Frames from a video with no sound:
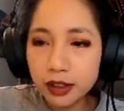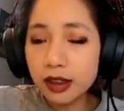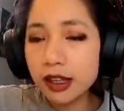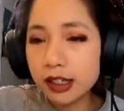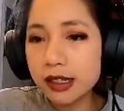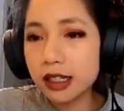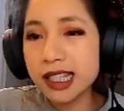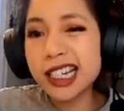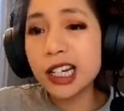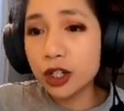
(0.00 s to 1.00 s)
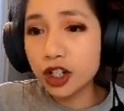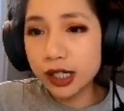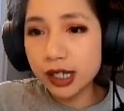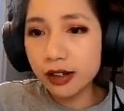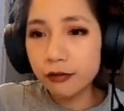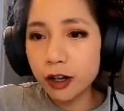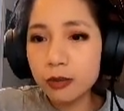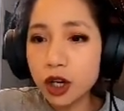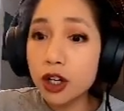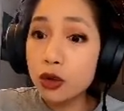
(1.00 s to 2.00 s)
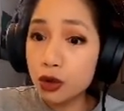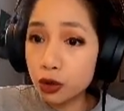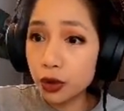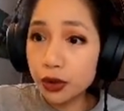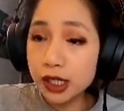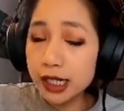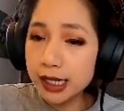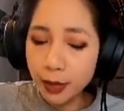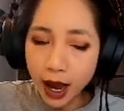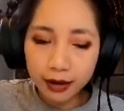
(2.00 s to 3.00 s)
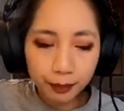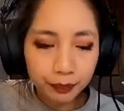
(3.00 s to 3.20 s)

This distinguishes it from a neutral cesium atom.